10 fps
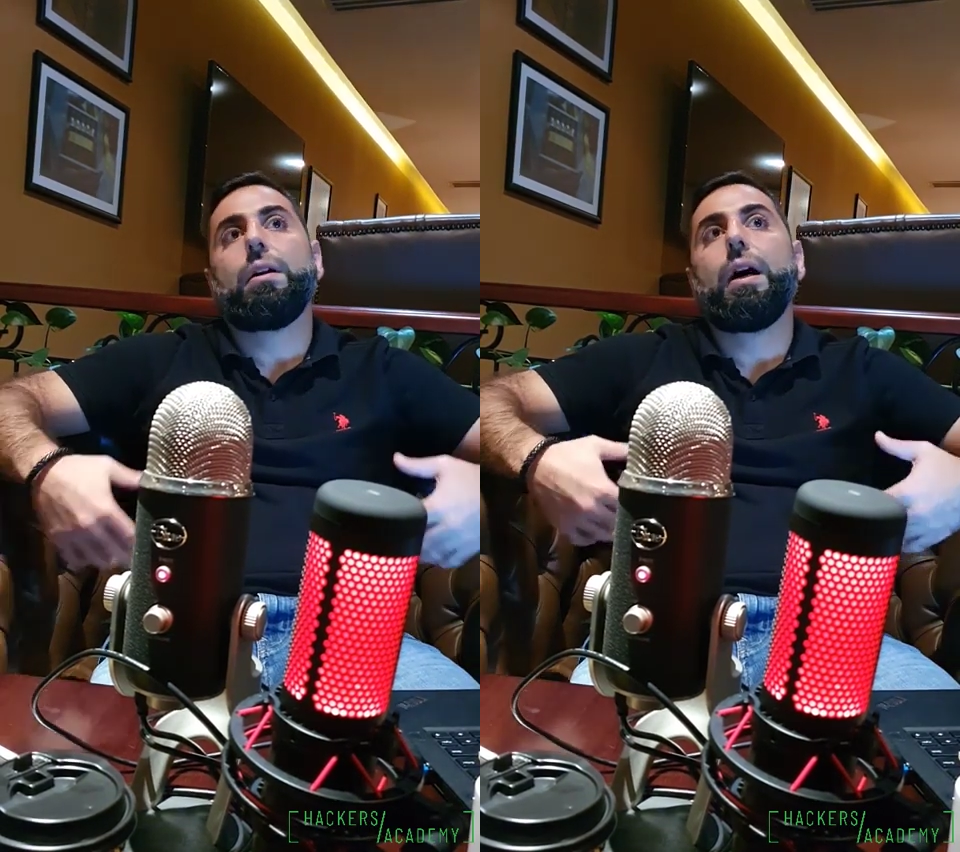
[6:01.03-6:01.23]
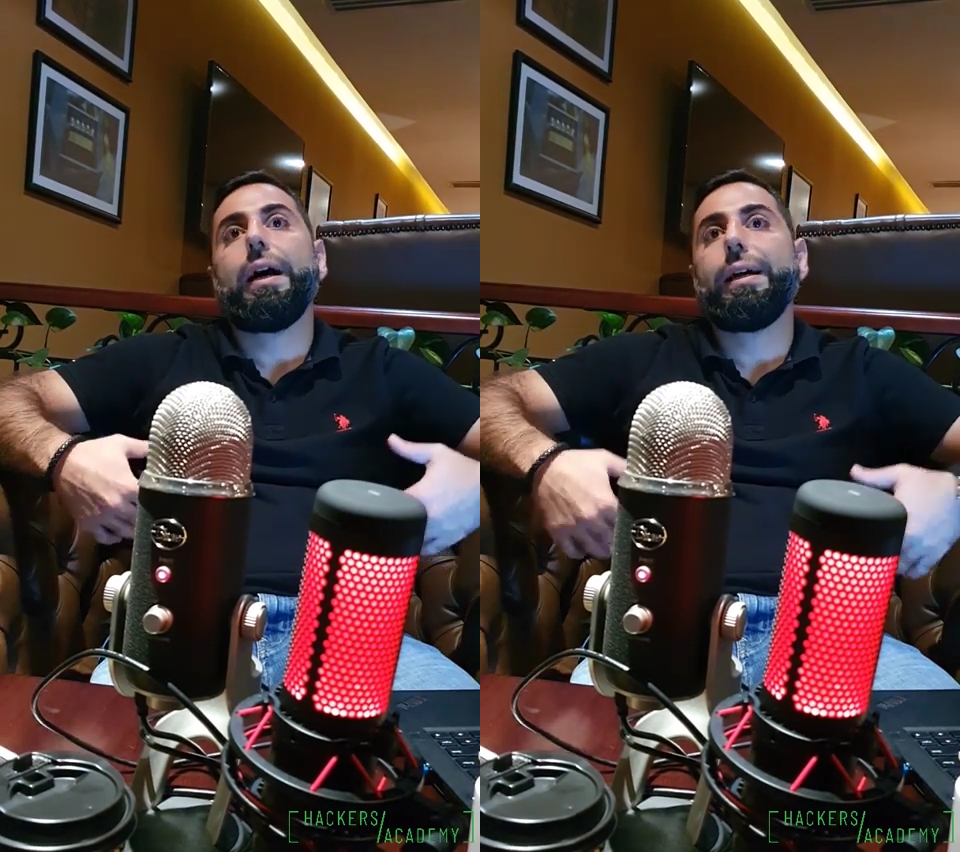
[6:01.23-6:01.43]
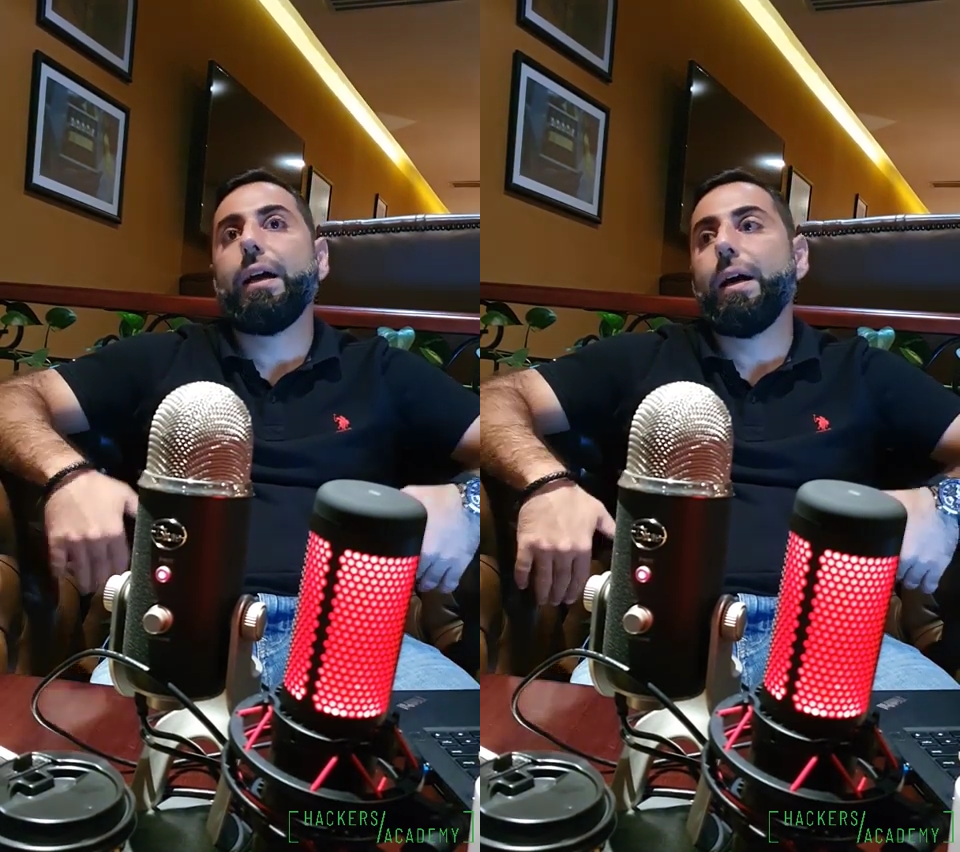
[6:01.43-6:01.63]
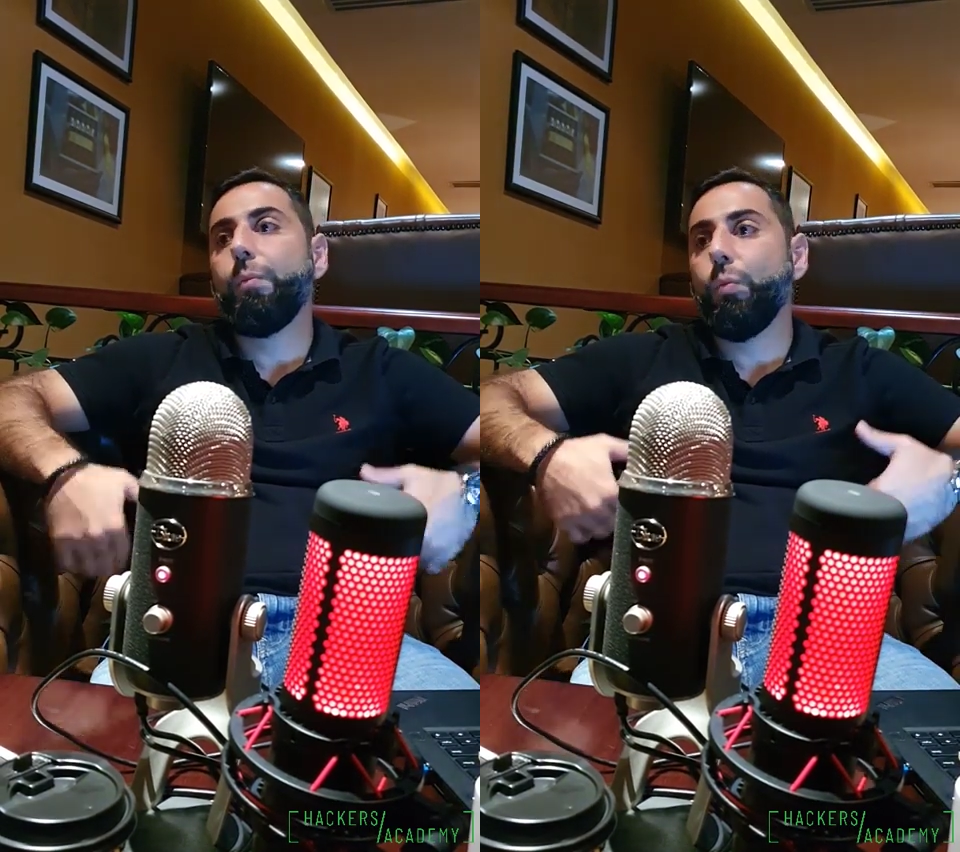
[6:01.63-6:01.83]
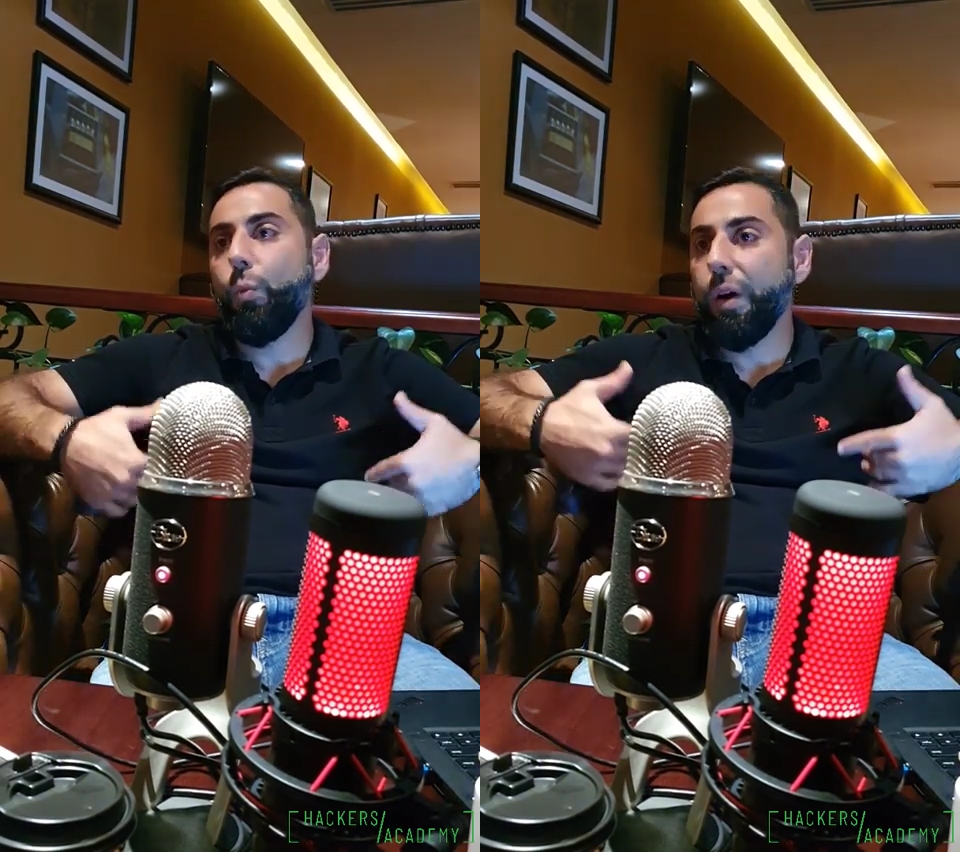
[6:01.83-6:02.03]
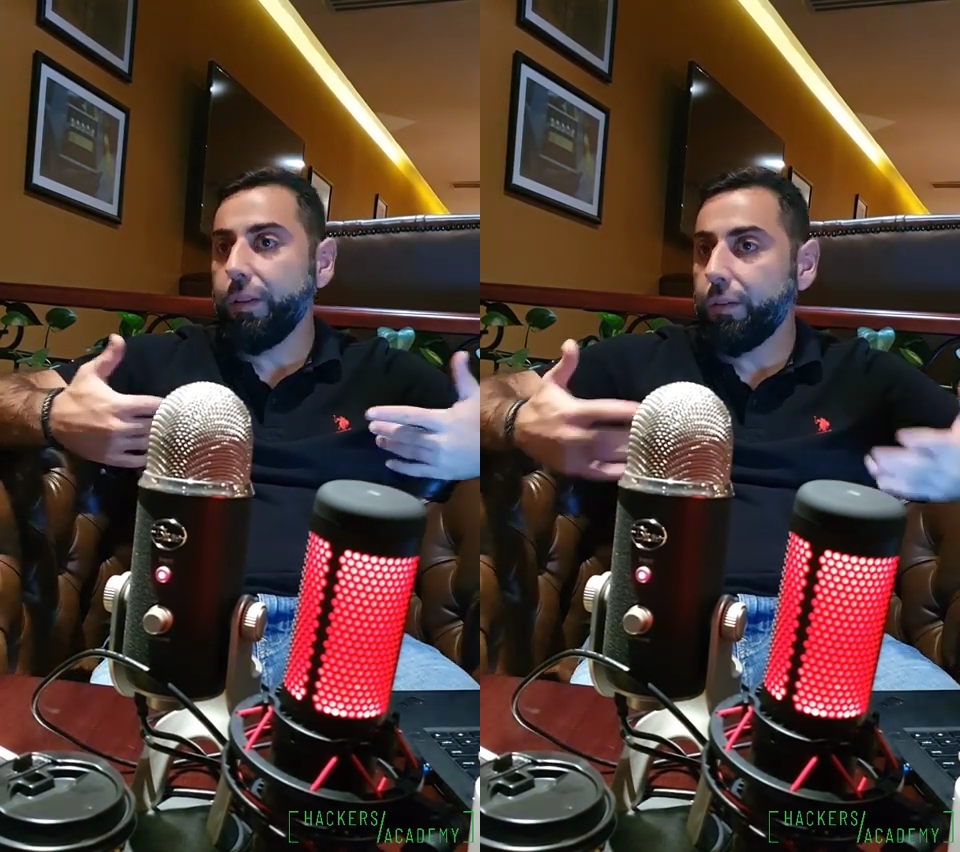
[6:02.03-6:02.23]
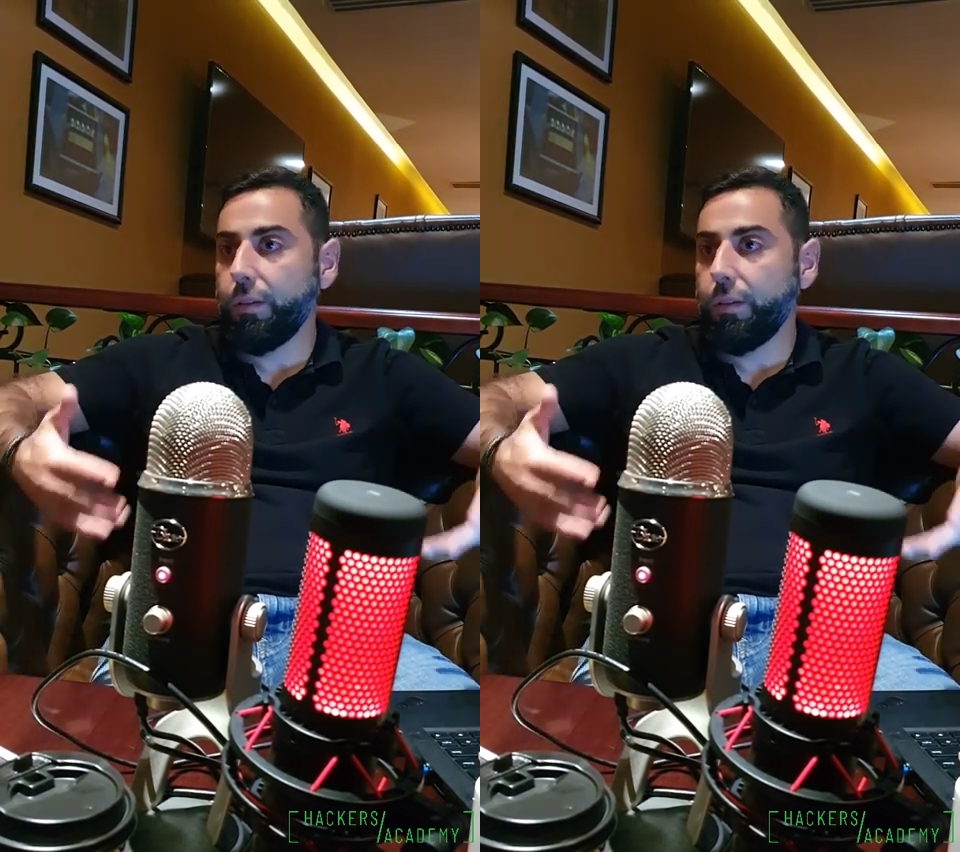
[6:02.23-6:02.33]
I am with